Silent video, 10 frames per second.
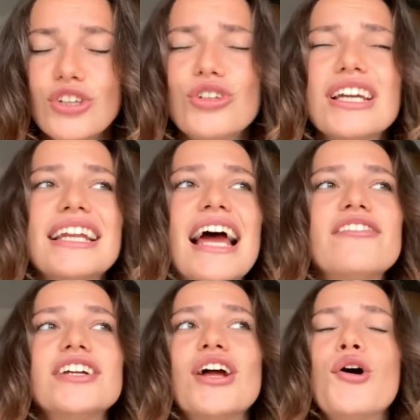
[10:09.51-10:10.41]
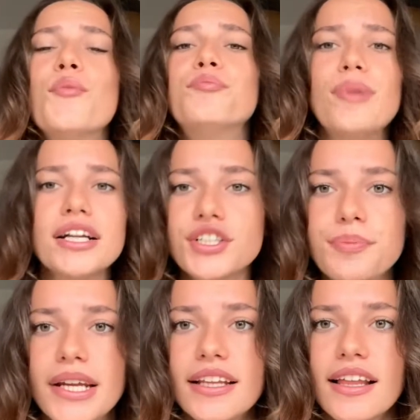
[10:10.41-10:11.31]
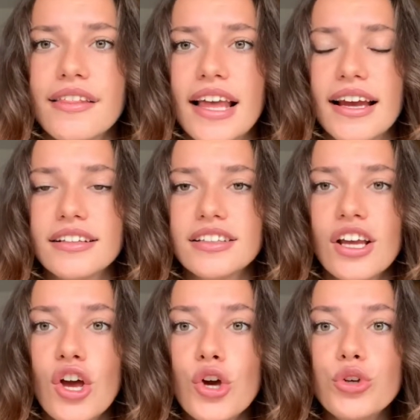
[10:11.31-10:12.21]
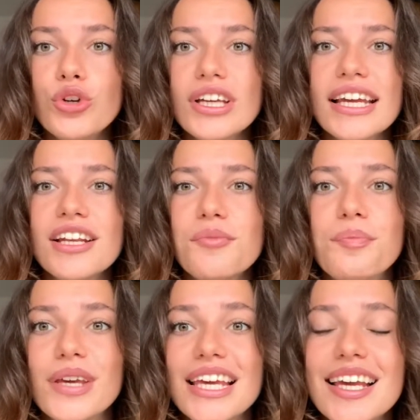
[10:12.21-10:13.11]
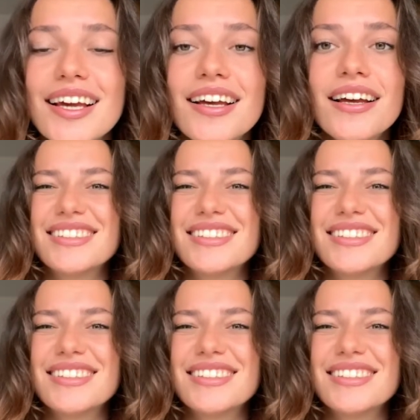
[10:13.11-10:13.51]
You can have it much better than that. You can be